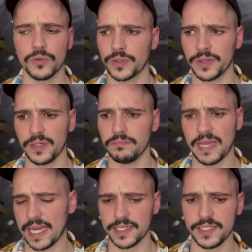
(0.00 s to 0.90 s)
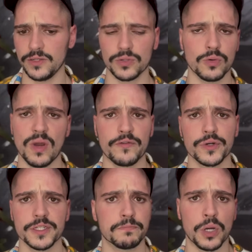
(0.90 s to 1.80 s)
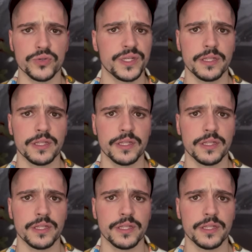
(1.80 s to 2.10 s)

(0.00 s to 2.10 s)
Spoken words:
or the magazine or whoever is posting